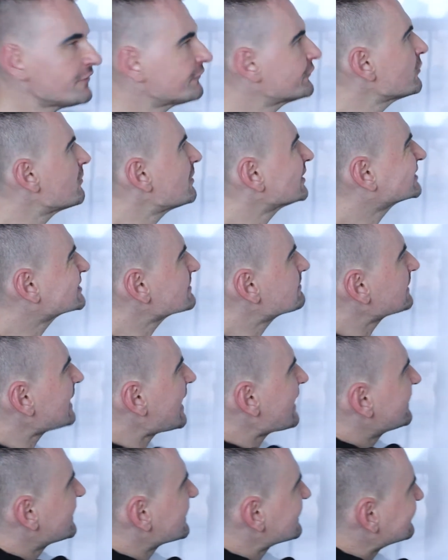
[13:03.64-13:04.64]
if you
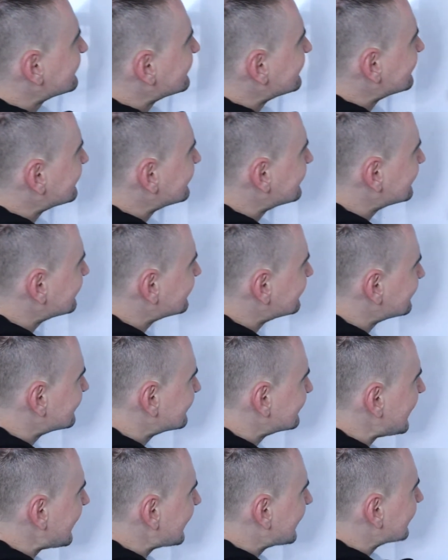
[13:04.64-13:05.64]
multiply this
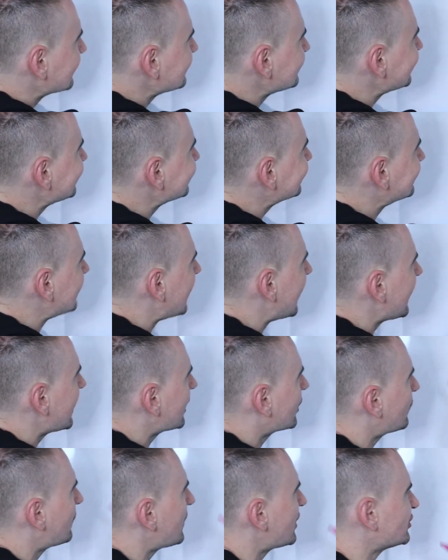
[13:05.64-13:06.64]
second
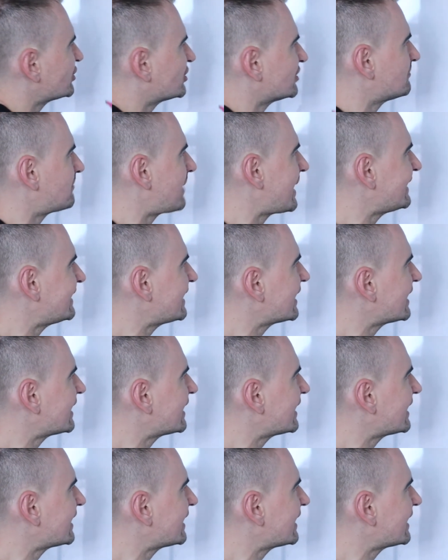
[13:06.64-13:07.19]
entire equation by